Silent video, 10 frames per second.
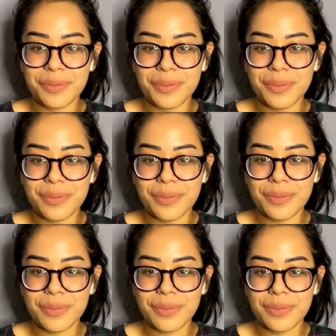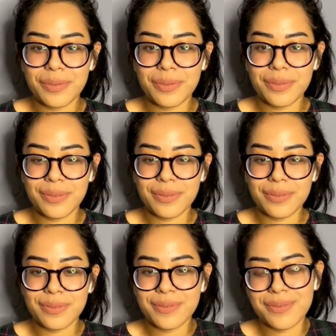
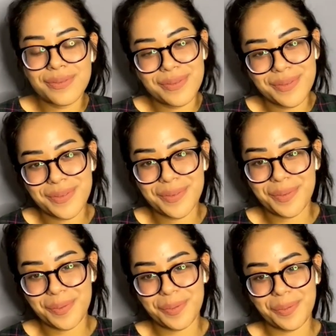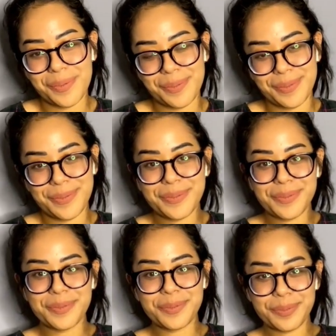
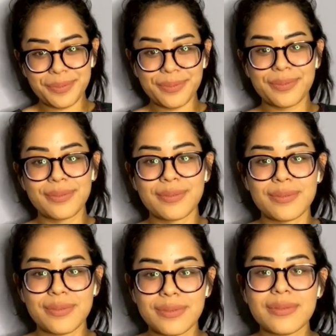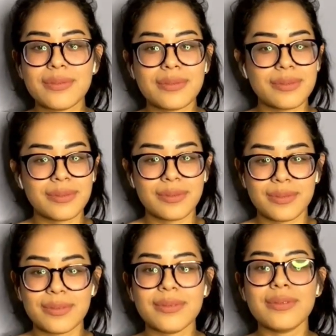
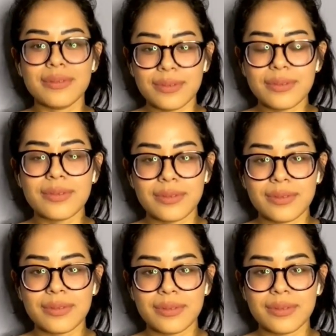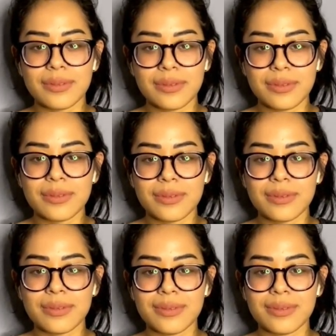No words are spoken by the person on screen.